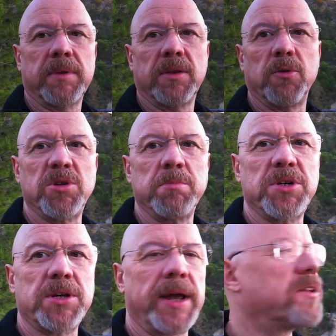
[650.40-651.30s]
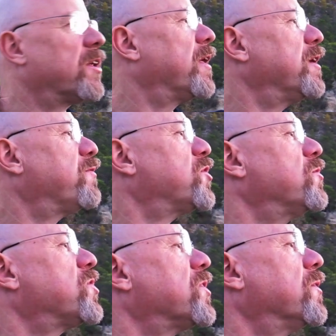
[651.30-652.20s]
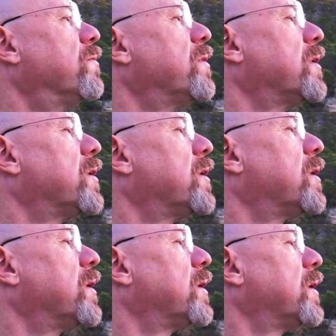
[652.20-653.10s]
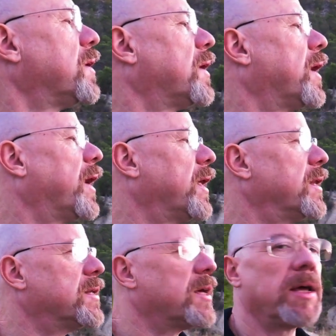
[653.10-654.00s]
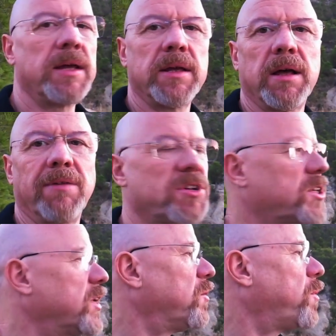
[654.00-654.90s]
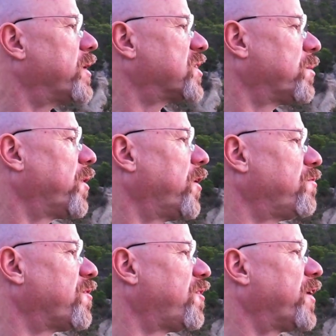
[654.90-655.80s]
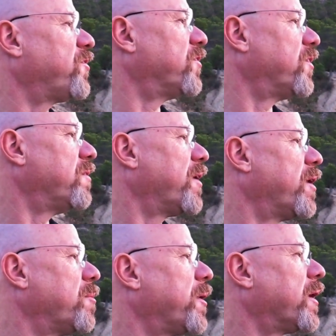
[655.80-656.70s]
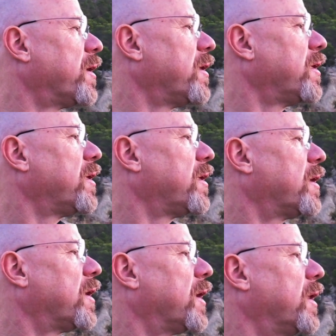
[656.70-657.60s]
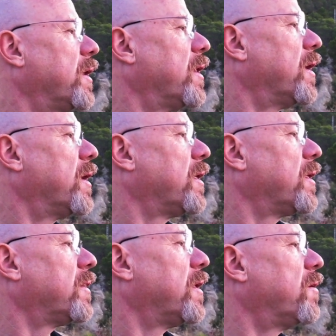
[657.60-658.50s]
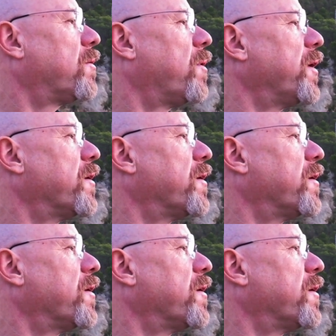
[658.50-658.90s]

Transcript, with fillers: It's always a mistake to leave too soon, and I've just seen the way some of those reflections are developing, and they look quite